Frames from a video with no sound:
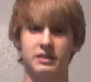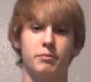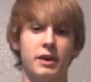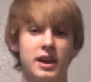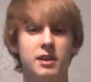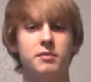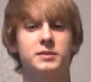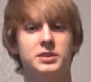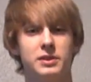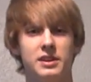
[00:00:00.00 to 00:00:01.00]
a debate
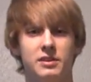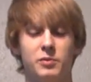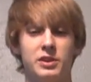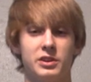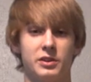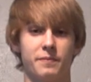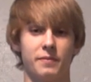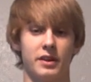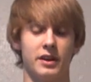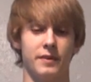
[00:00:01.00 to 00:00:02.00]
between
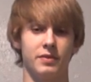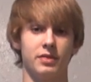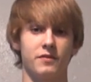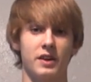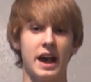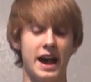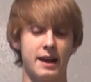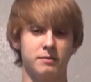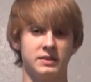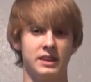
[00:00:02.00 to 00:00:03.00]
either, for
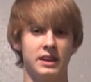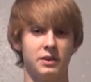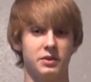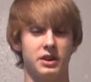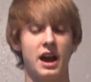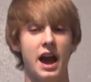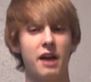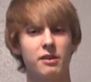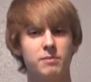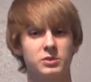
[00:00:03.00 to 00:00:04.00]
abs, either
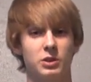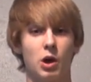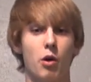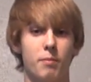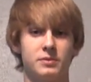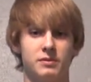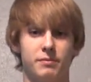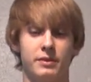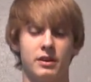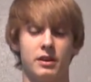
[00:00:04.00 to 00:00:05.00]
high reps or low reps
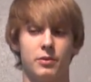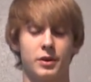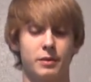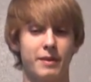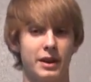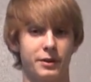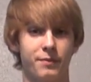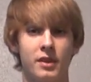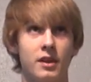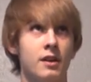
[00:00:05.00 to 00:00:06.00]
work
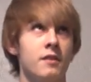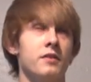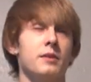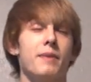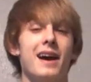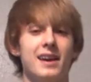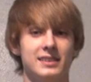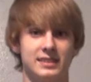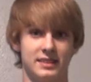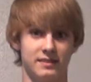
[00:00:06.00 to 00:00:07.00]
better. For the
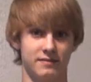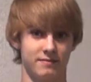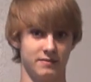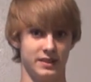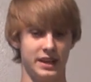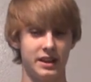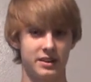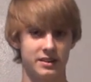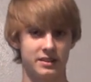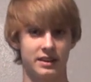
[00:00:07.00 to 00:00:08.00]
past
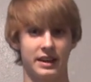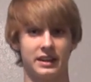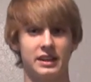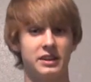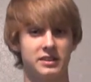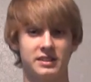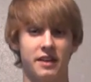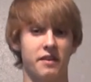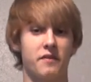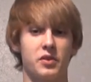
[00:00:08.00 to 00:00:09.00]
years
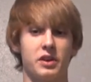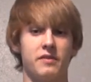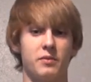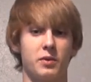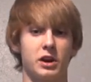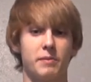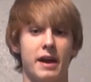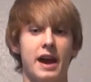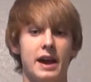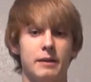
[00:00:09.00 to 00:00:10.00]
that I've ever even worked
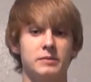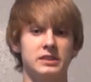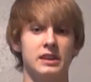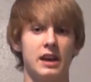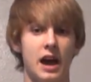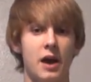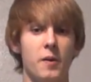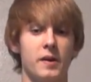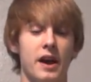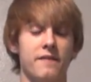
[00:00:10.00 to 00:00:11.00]
my abs, I
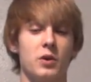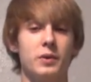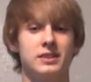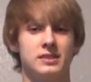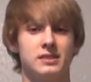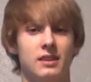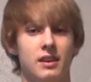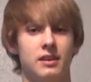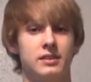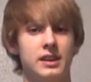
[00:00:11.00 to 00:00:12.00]
would have always
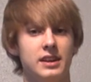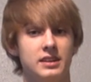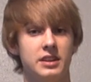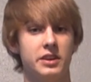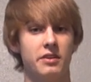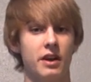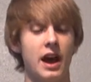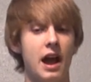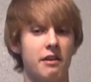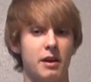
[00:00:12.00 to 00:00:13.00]
tended to do
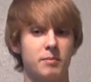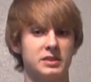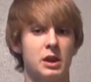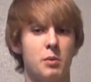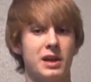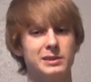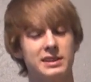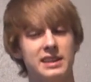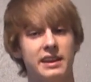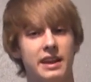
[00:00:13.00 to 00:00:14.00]
high reps. That's
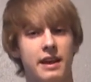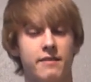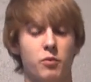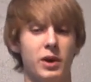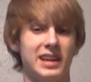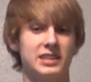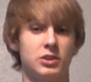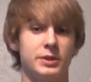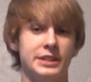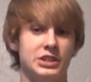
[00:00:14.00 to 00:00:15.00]
because I didn't have
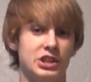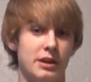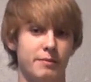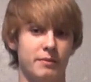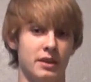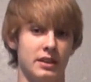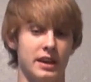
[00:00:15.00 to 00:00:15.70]
weights or a gym